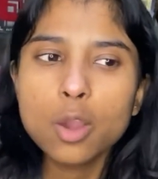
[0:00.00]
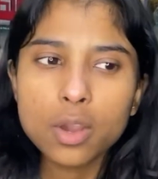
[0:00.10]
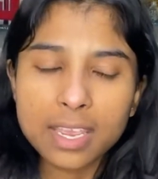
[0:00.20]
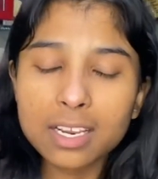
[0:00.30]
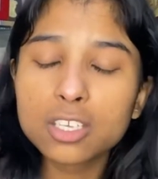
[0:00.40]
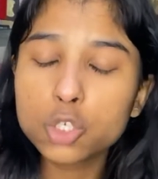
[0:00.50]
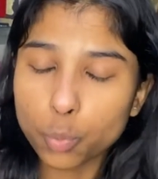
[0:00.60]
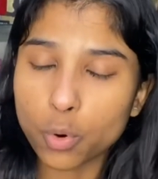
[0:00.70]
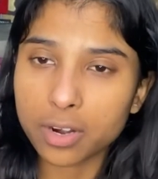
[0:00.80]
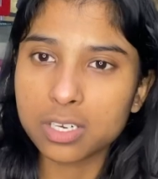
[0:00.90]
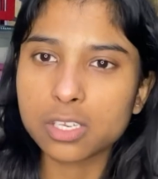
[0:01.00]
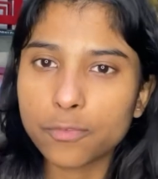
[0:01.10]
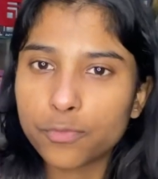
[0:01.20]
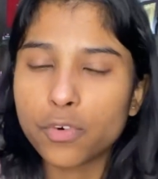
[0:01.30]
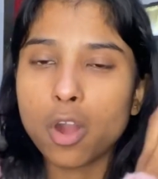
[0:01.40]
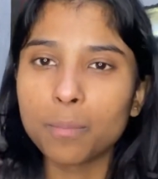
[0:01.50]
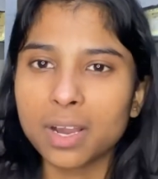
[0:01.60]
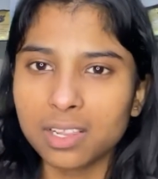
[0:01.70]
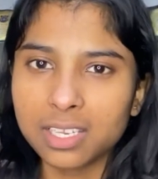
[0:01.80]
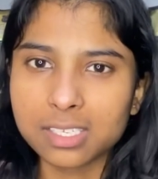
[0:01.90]
English words from a
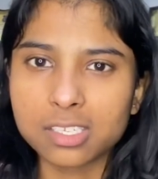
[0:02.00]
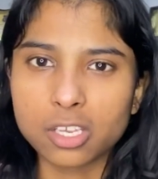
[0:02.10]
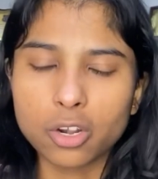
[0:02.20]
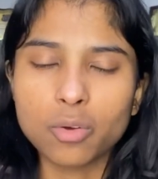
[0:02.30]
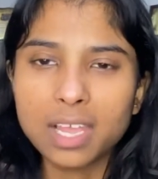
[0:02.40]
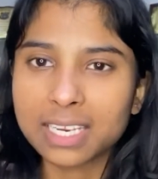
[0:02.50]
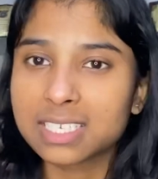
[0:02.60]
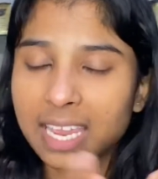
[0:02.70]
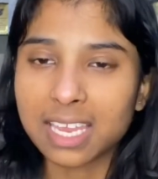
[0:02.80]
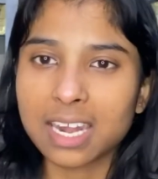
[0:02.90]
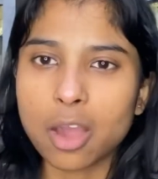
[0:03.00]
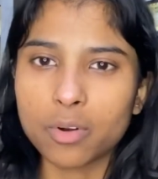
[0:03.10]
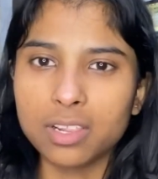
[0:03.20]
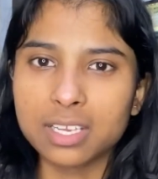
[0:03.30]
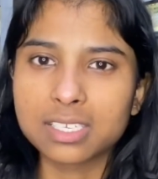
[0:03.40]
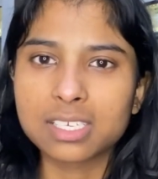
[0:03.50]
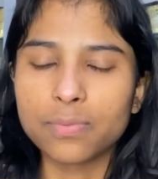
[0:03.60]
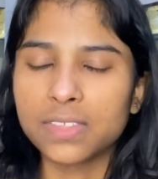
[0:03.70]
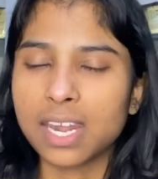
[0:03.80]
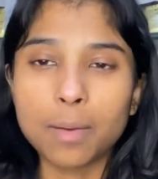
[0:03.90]
list, like taking out a list and
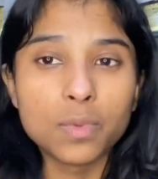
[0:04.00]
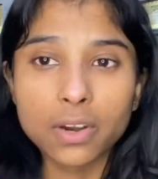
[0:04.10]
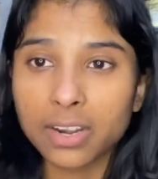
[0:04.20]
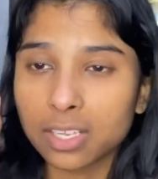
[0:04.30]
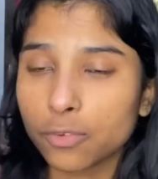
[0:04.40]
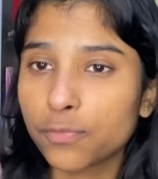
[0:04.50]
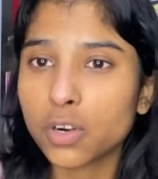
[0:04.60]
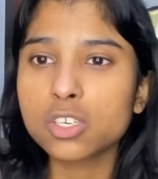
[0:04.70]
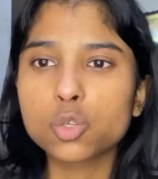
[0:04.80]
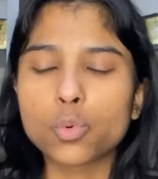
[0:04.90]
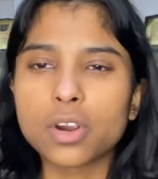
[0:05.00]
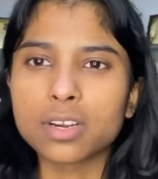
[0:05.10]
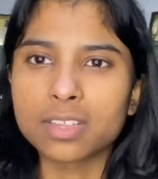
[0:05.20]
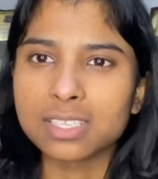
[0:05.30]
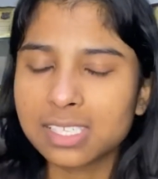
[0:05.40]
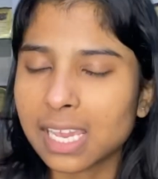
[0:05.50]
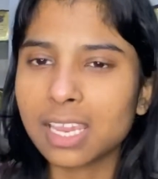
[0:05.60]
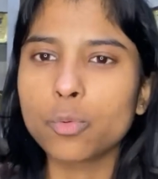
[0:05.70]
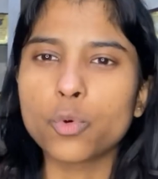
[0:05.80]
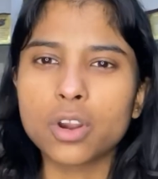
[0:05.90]
then I'm learning the first word, then
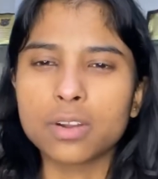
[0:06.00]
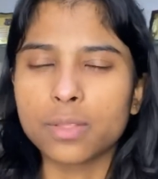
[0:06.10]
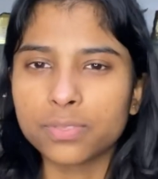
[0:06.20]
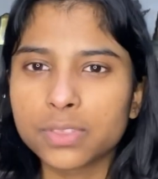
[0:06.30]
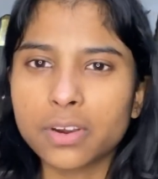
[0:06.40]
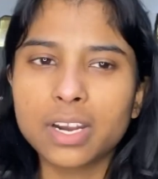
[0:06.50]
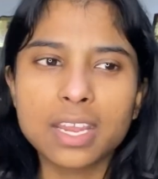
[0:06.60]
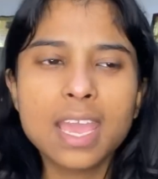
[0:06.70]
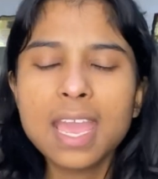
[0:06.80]
second word, and third,